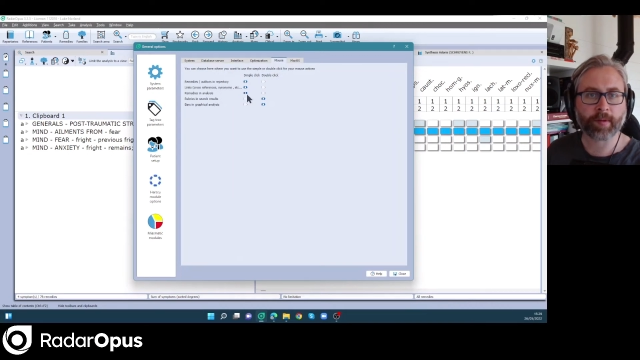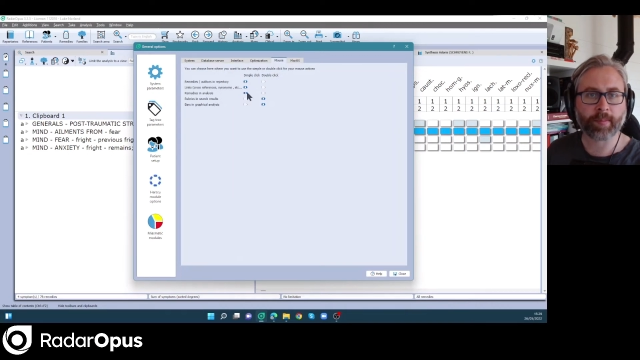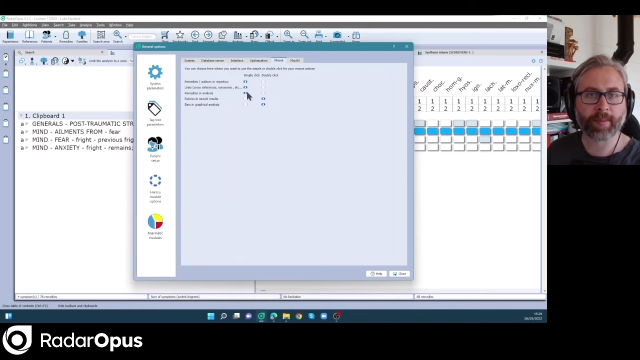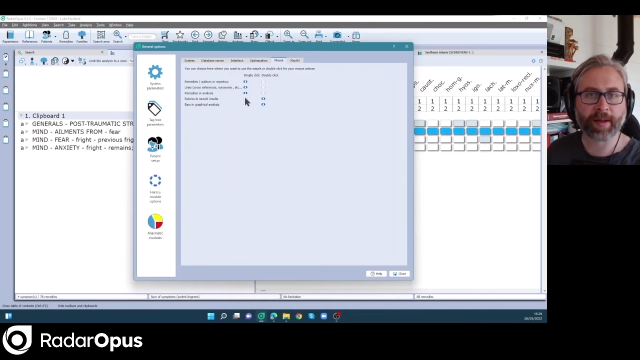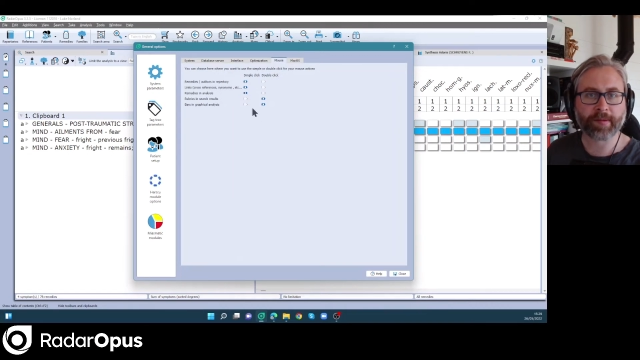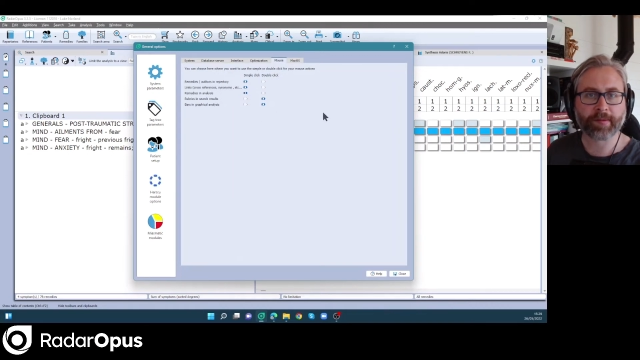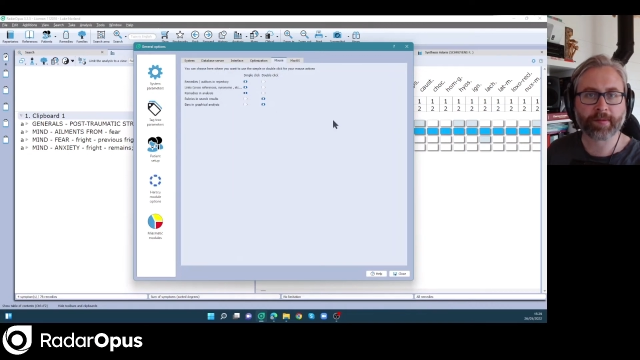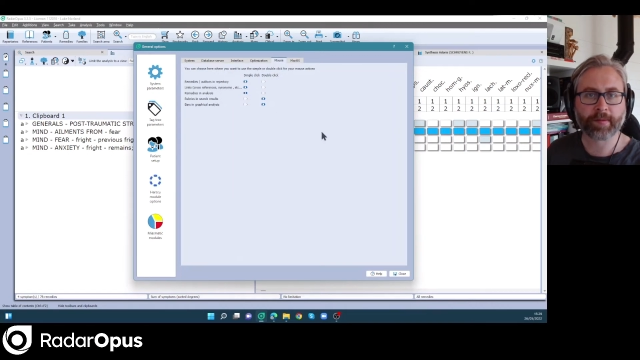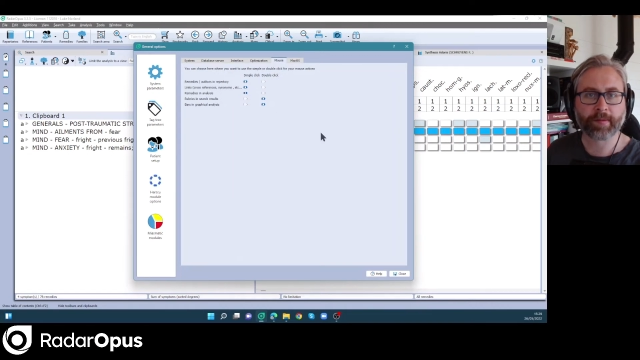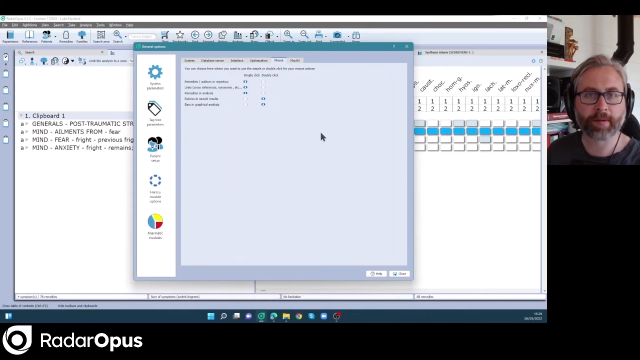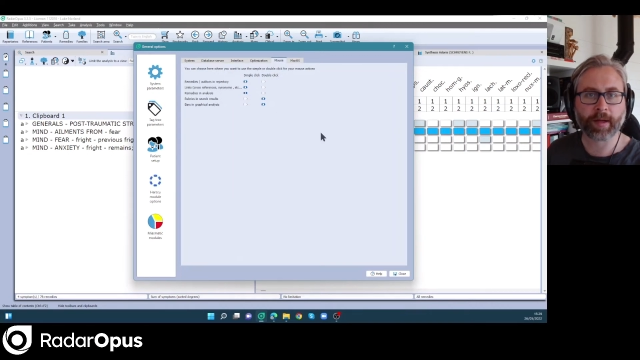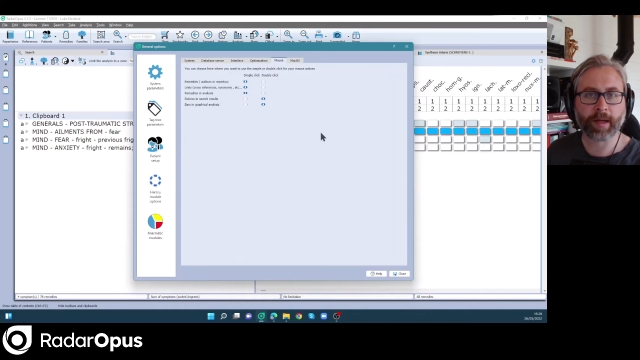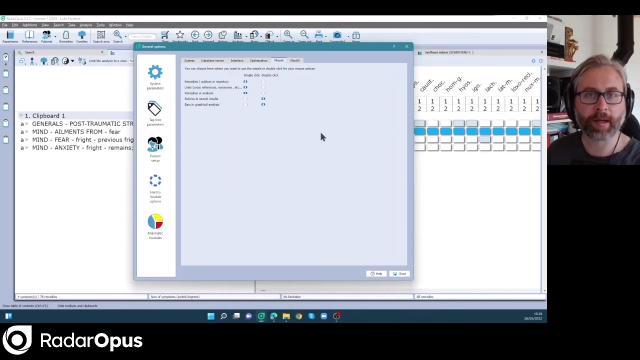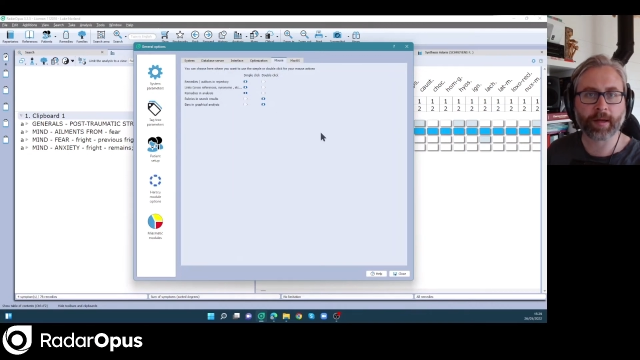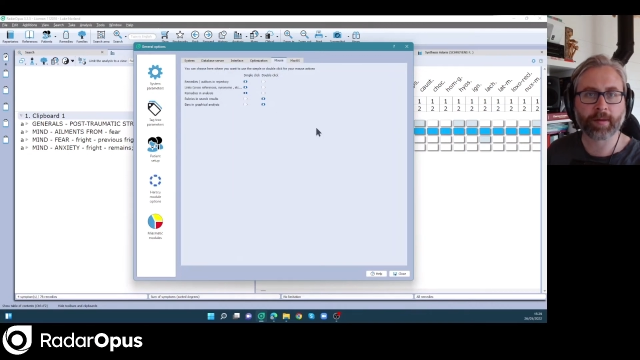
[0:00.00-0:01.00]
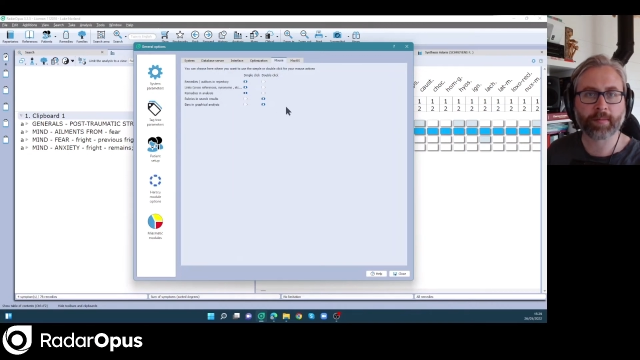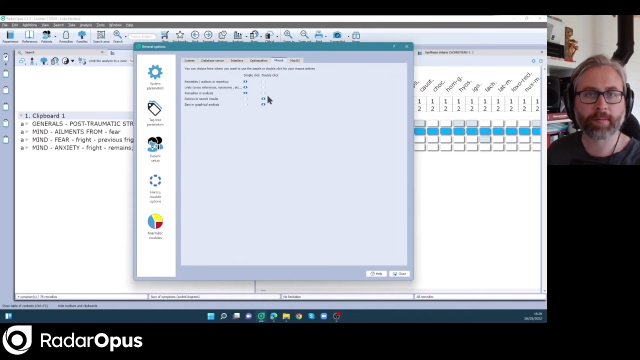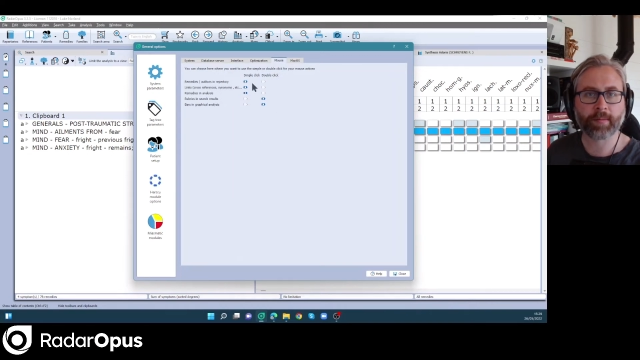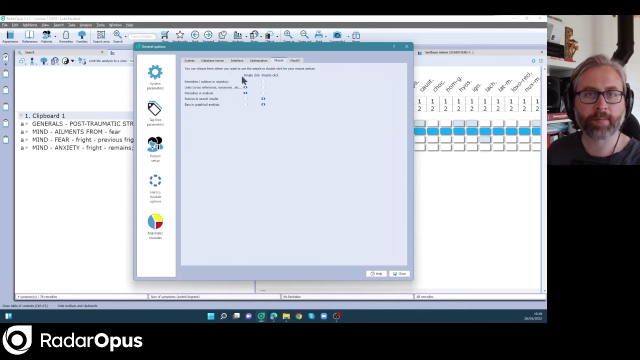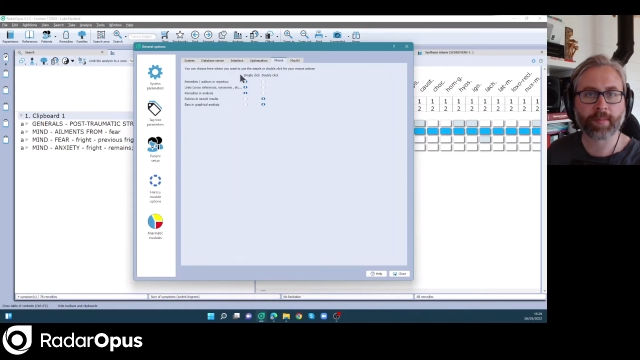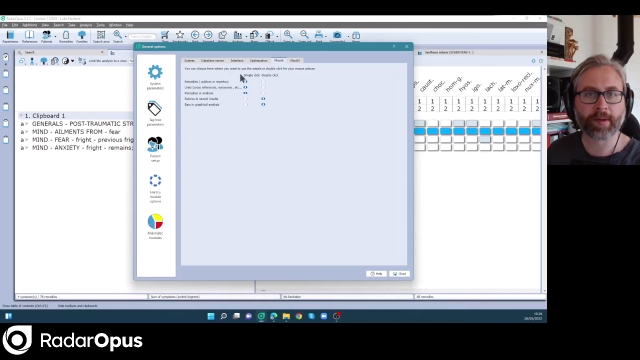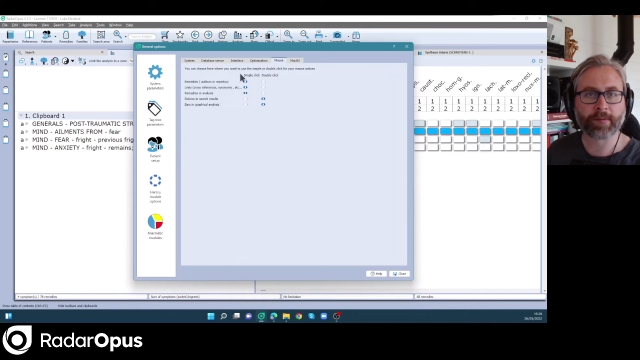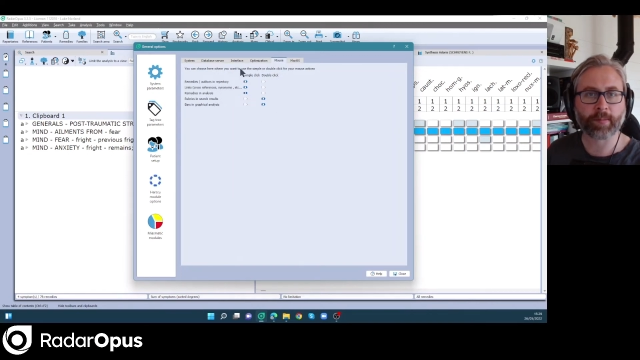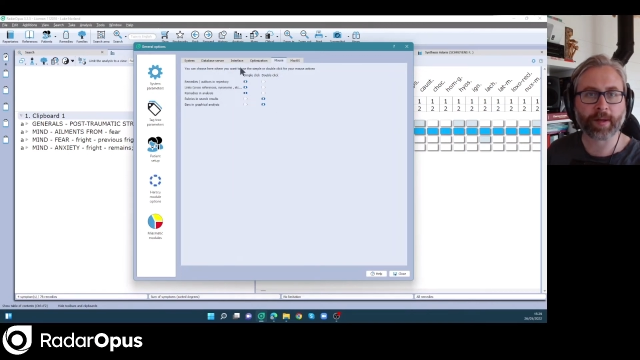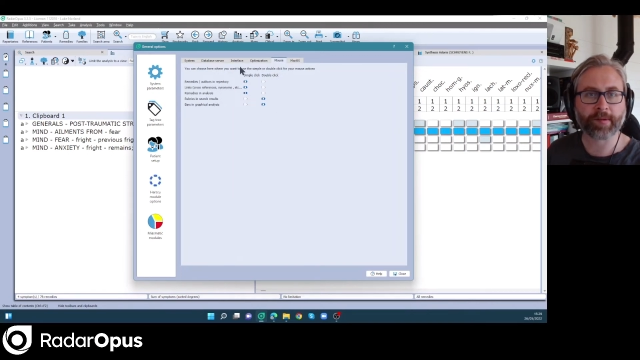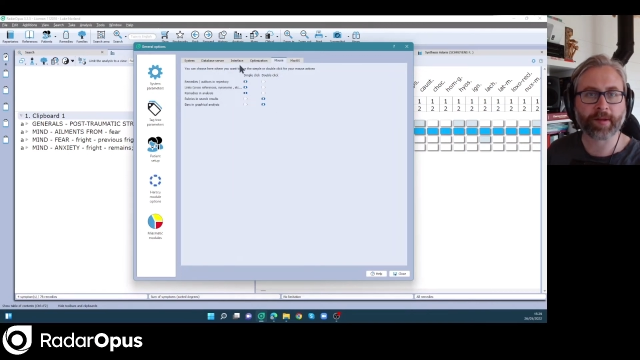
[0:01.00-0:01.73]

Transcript: best way